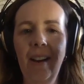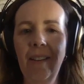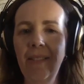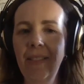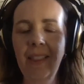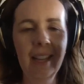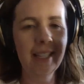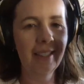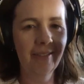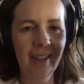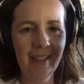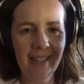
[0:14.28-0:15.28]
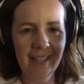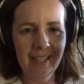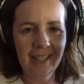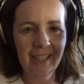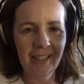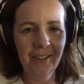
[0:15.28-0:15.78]
lots of fun things
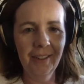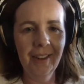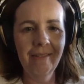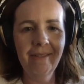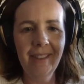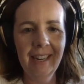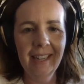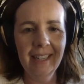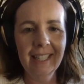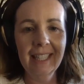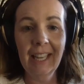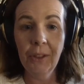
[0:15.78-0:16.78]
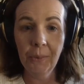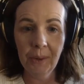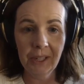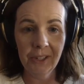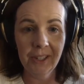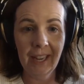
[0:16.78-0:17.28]
to do in Phoenix in the
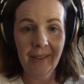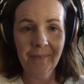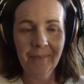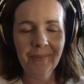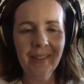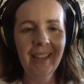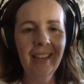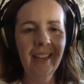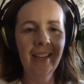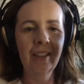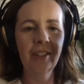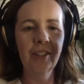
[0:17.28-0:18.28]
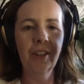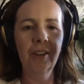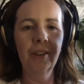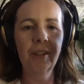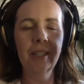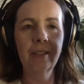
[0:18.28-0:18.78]
wintertime. So
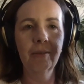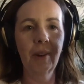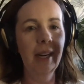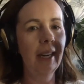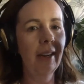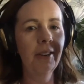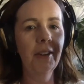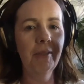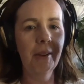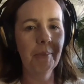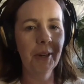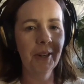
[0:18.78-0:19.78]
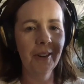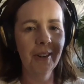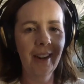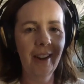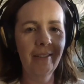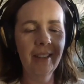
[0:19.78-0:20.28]
it's right now November.
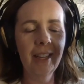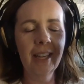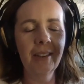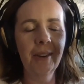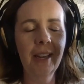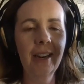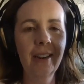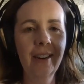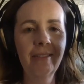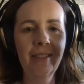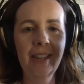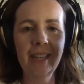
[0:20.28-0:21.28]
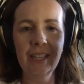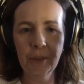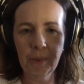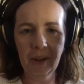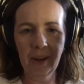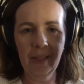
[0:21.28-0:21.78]
I feel like here in Phoenix,
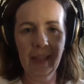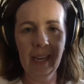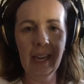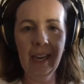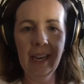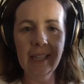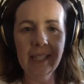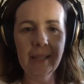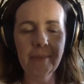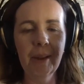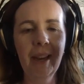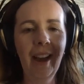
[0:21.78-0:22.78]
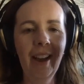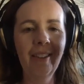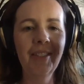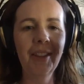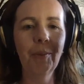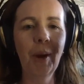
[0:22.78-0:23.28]
we are on the cusp
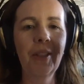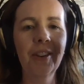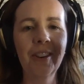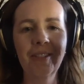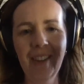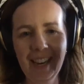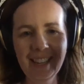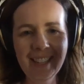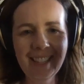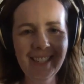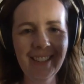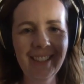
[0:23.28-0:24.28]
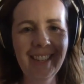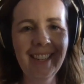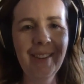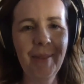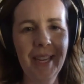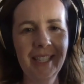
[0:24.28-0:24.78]
of the weather finally turning
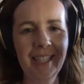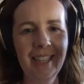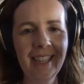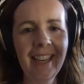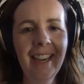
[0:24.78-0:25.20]
amazing.